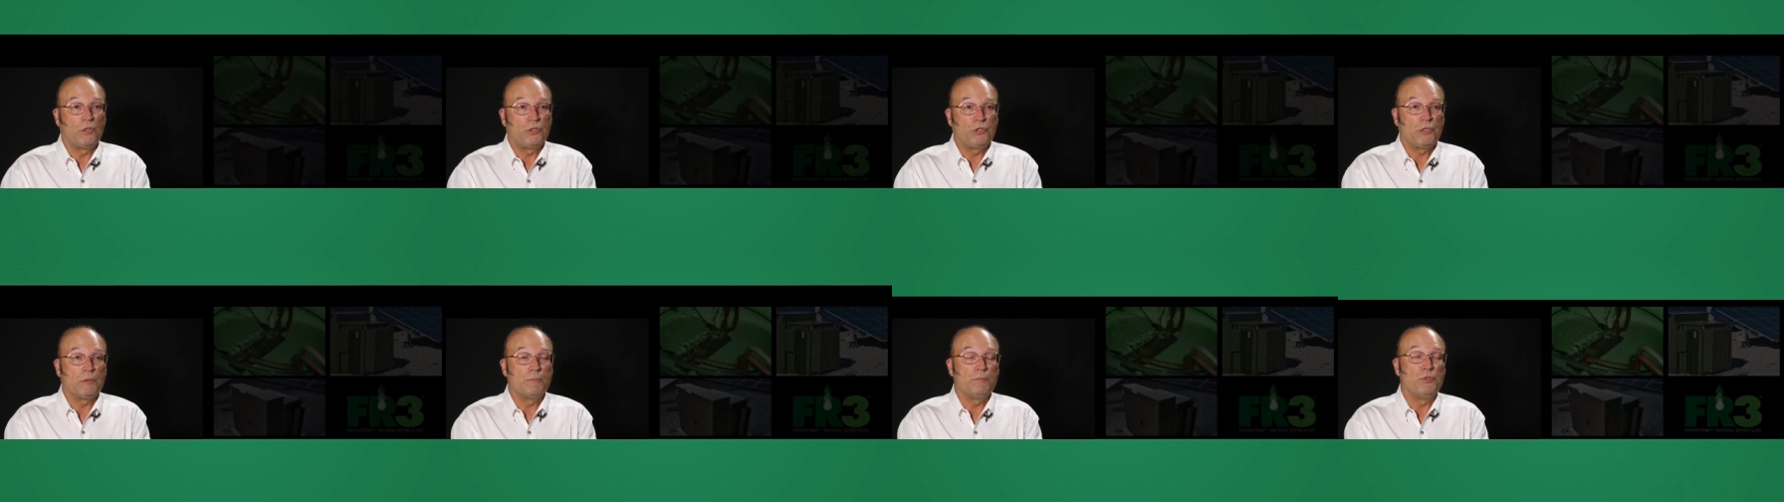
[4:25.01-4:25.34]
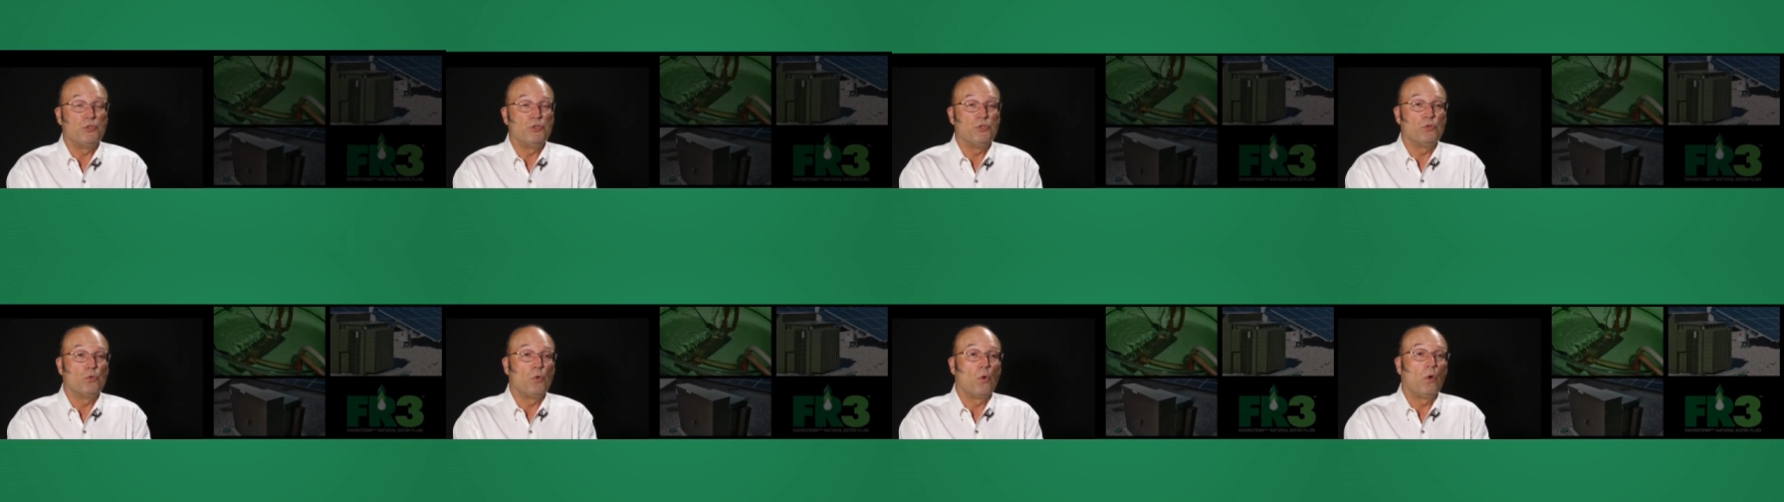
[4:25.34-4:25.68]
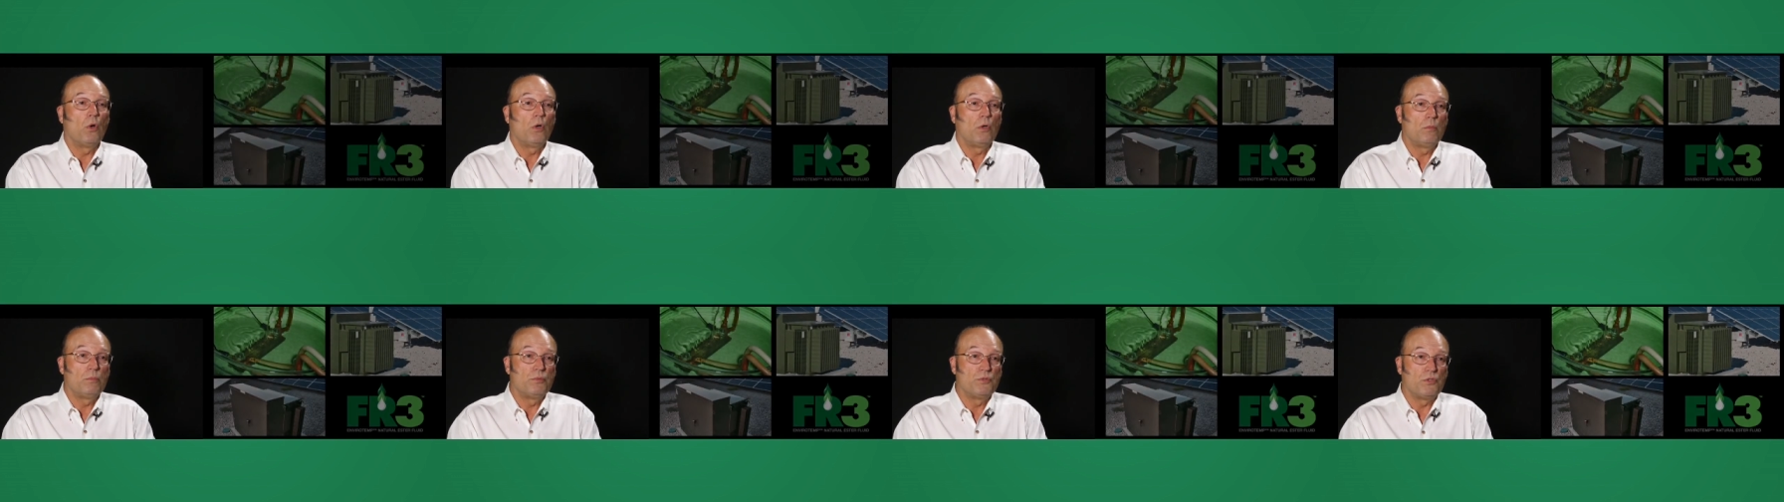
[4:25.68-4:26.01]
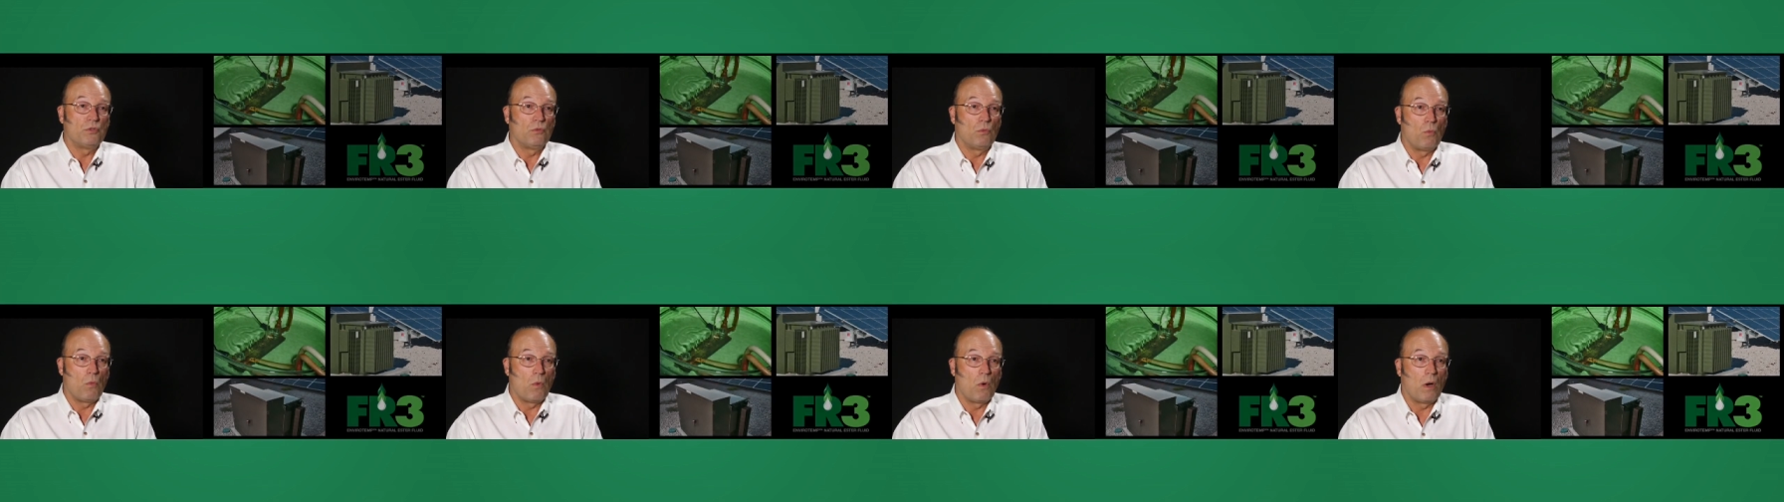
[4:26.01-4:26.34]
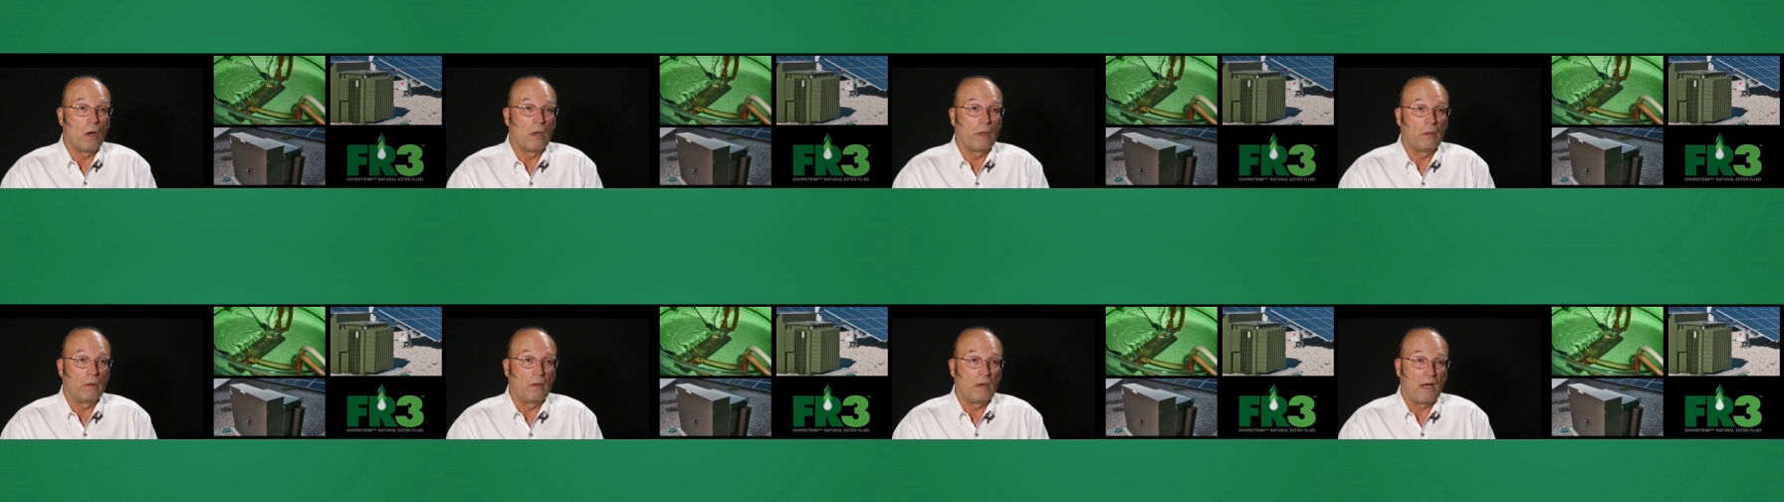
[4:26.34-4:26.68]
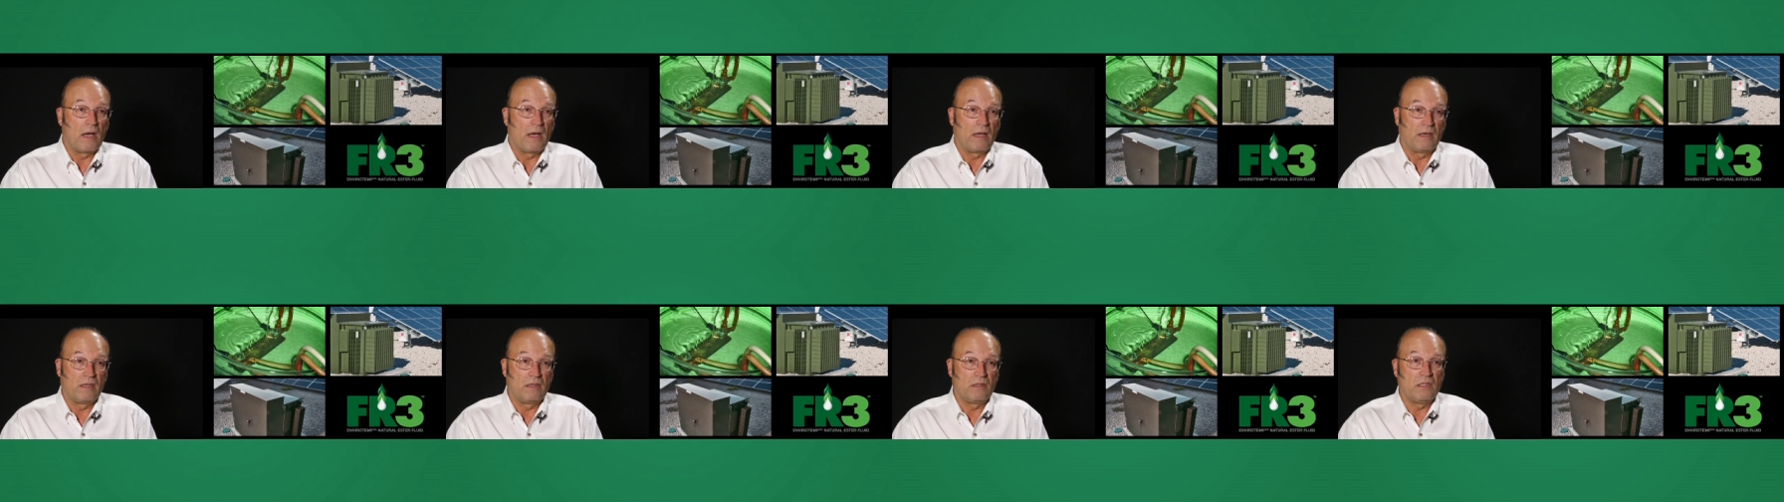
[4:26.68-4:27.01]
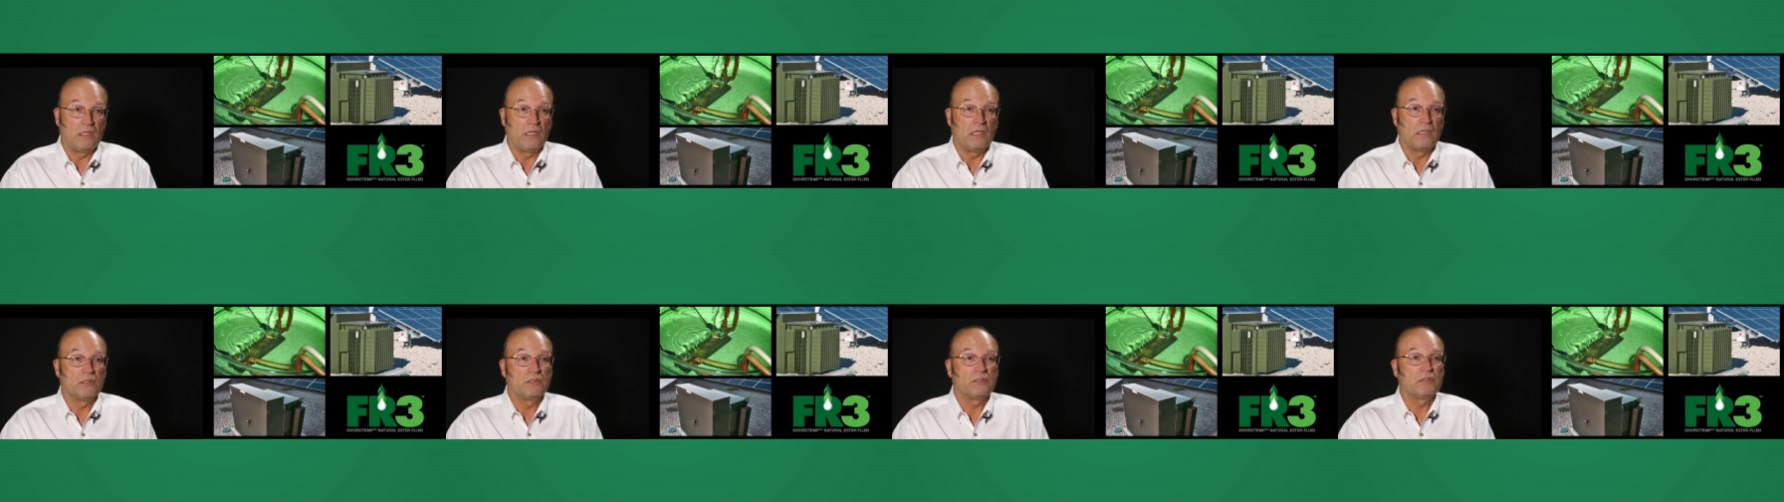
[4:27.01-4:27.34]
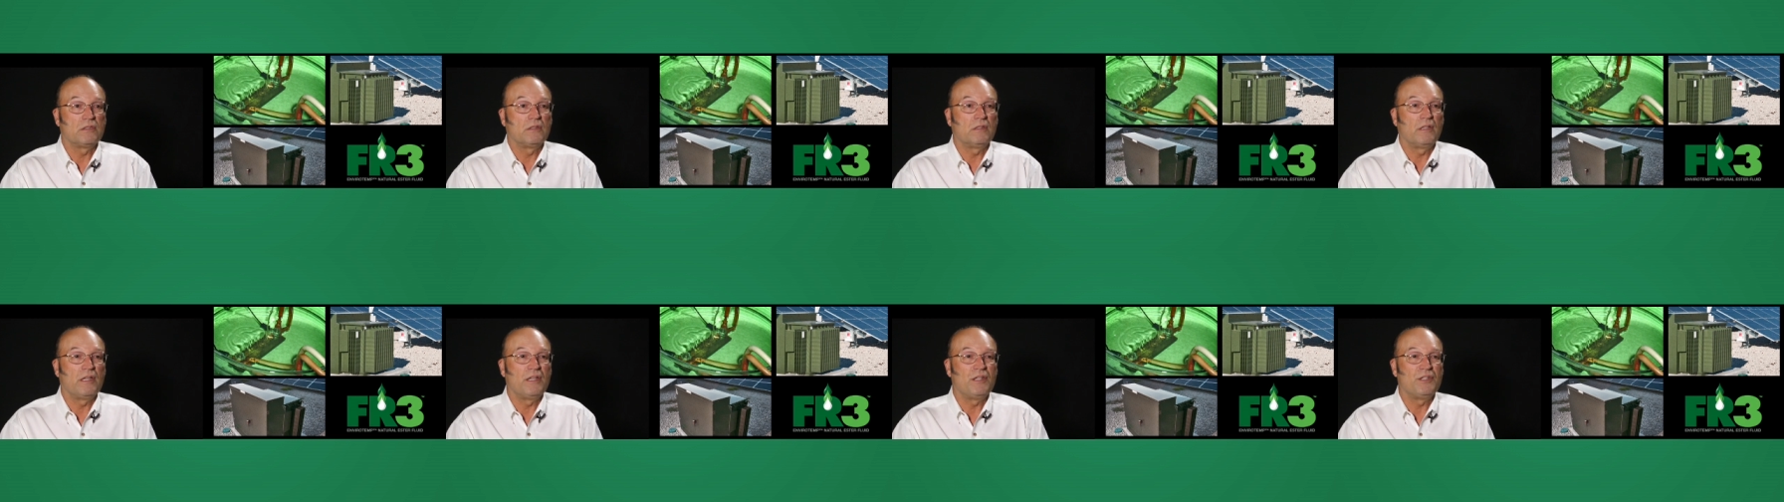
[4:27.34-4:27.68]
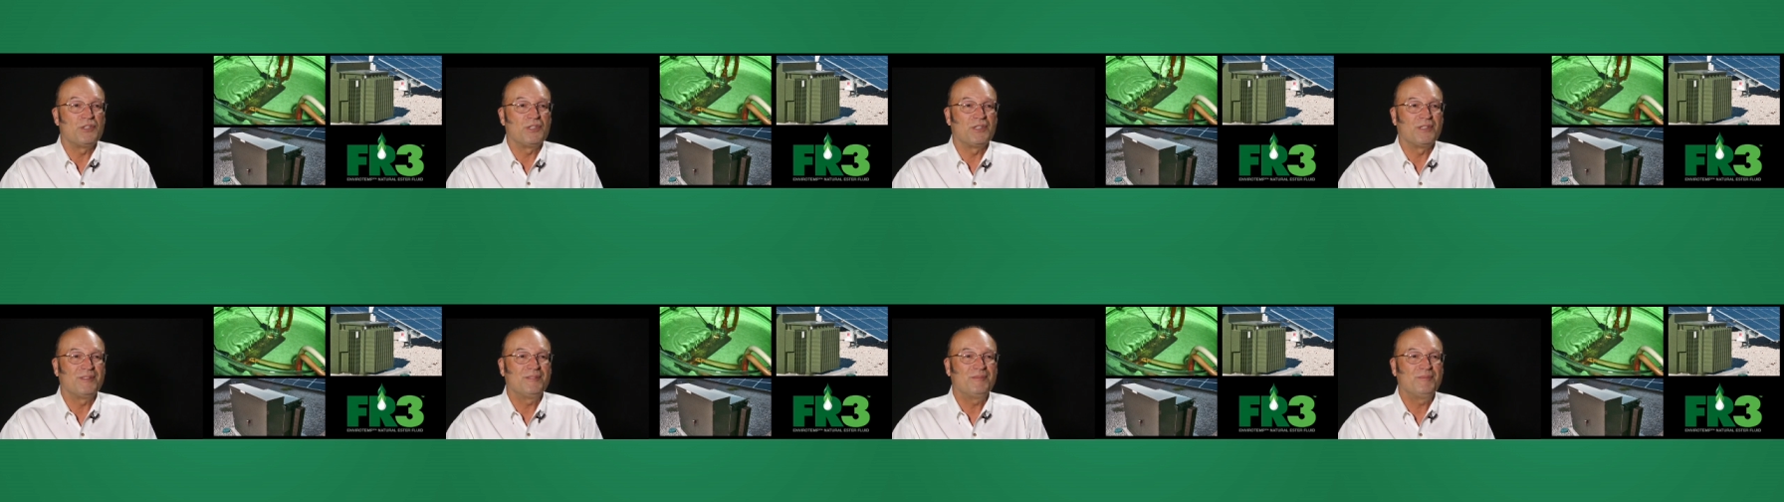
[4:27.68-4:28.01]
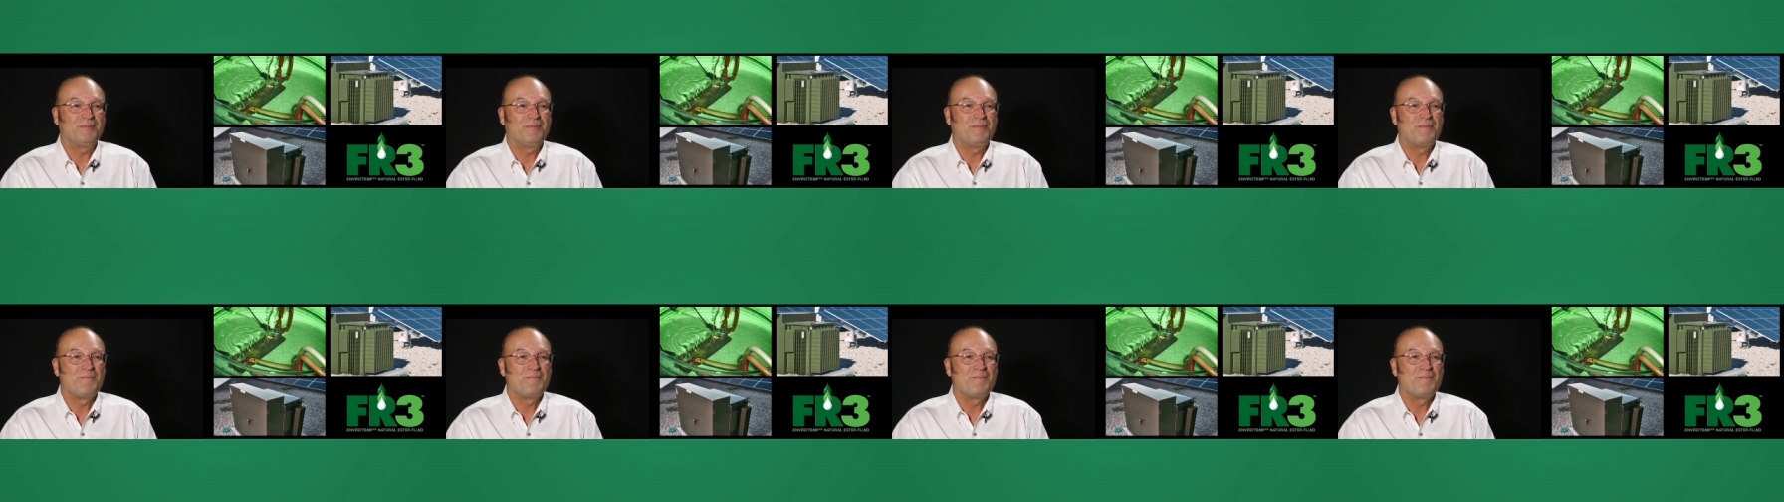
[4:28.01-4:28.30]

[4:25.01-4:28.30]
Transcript: which absorbs the water out of the insulation,